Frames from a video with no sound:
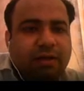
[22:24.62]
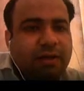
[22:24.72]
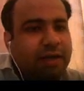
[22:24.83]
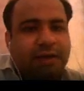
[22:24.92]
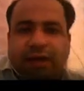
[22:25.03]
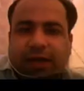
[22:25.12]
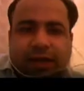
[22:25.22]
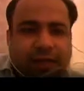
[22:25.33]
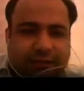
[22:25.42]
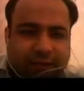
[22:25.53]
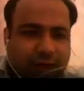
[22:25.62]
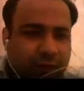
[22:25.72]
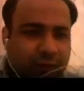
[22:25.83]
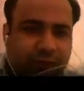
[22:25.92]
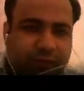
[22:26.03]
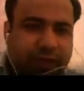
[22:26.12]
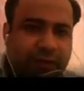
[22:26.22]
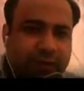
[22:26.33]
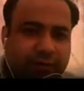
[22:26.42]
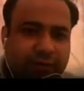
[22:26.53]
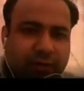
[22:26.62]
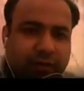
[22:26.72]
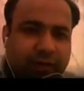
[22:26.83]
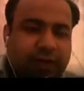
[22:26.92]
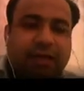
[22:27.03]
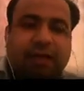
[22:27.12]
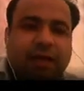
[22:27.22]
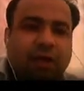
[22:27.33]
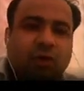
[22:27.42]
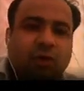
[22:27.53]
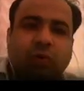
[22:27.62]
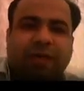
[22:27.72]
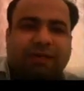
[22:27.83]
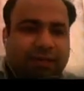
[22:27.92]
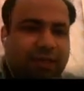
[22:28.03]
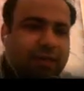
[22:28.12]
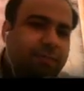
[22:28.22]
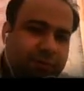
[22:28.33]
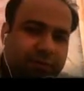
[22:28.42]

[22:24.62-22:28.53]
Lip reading: readily released outside, readily allowed to escape